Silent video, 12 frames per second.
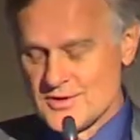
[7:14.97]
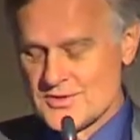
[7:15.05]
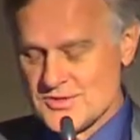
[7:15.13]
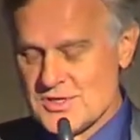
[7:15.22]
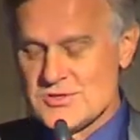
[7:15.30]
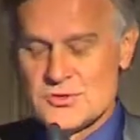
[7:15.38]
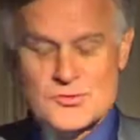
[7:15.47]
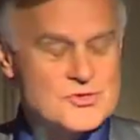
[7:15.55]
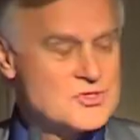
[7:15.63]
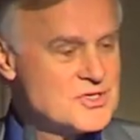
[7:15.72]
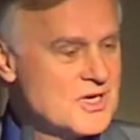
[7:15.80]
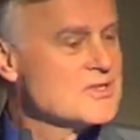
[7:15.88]
it's easy to
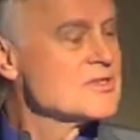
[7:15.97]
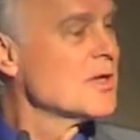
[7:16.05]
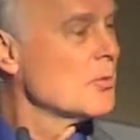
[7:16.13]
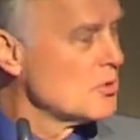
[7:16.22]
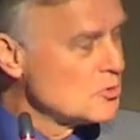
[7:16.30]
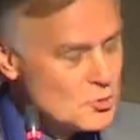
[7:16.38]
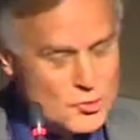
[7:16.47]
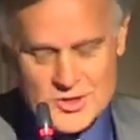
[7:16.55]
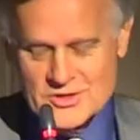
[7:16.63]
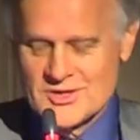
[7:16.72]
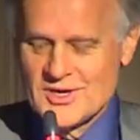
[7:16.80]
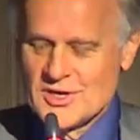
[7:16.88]
suggest, and I will
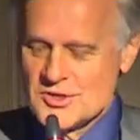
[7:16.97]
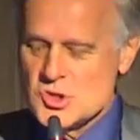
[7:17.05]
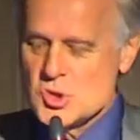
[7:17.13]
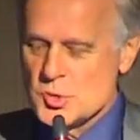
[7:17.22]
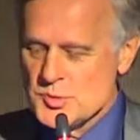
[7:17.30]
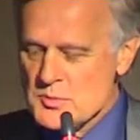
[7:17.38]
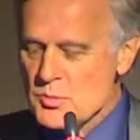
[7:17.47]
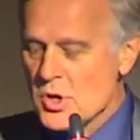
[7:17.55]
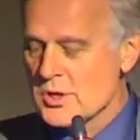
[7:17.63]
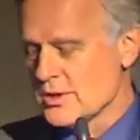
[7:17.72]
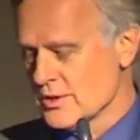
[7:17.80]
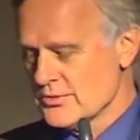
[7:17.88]
do it, this could be
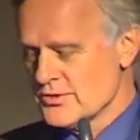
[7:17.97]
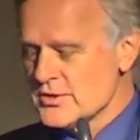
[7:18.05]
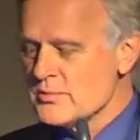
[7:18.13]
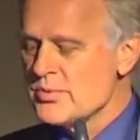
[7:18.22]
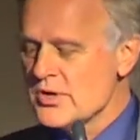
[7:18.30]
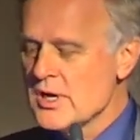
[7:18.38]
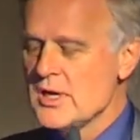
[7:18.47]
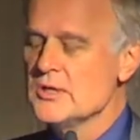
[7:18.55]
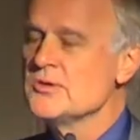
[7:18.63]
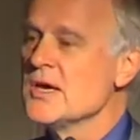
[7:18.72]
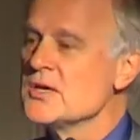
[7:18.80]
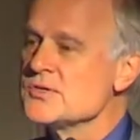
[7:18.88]
modeled and
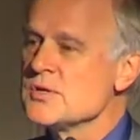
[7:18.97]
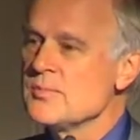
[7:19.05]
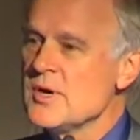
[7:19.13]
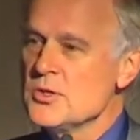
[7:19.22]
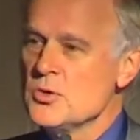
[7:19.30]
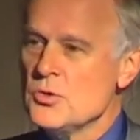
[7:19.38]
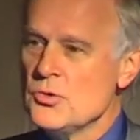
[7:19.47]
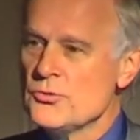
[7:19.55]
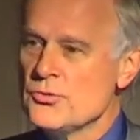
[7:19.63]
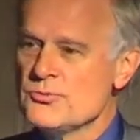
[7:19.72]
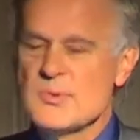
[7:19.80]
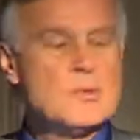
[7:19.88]
empirically tested by the
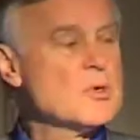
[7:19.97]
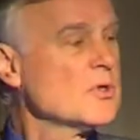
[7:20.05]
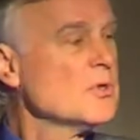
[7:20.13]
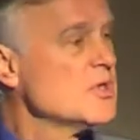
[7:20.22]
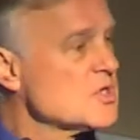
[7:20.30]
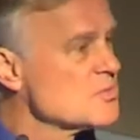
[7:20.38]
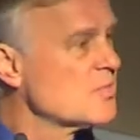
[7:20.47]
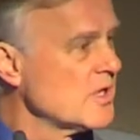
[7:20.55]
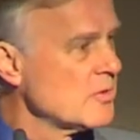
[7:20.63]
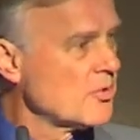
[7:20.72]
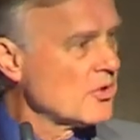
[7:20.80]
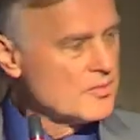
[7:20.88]
authors, maybe not in this
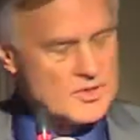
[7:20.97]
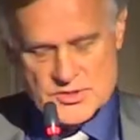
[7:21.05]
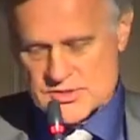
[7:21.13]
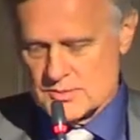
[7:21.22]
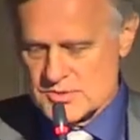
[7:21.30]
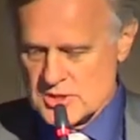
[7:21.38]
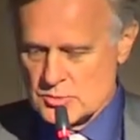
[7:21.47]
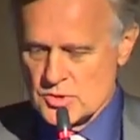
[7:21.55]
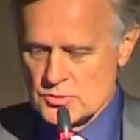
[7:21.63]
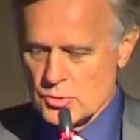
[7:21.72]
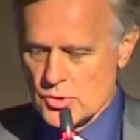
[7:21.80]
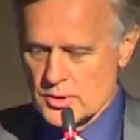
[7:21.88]
paper, but in
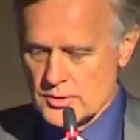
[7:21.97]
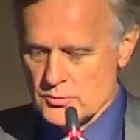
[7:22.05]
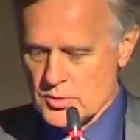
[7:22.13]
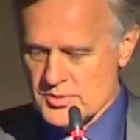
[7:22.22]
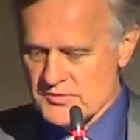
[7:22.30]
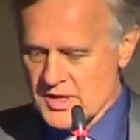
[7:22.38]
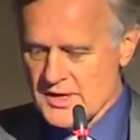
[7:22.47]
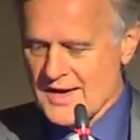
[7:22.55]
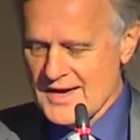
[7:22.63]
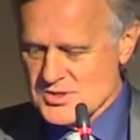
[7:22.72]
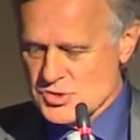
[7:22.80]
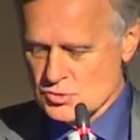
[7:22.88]
subsequent work. It would be very
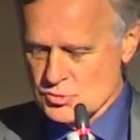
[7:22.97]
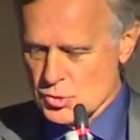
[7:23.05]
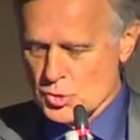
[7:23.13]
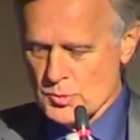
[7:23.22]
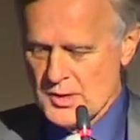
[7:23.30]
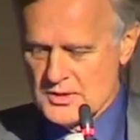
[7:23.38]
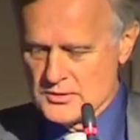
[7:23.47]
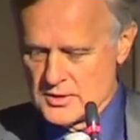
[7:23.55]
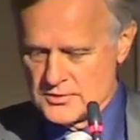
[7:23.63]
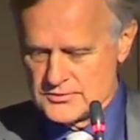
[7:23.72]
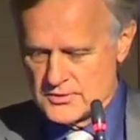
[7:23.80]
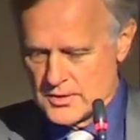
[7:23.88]
nice to document
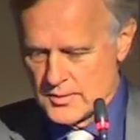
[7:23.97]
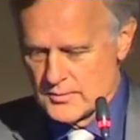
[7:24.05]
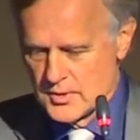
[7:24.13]
these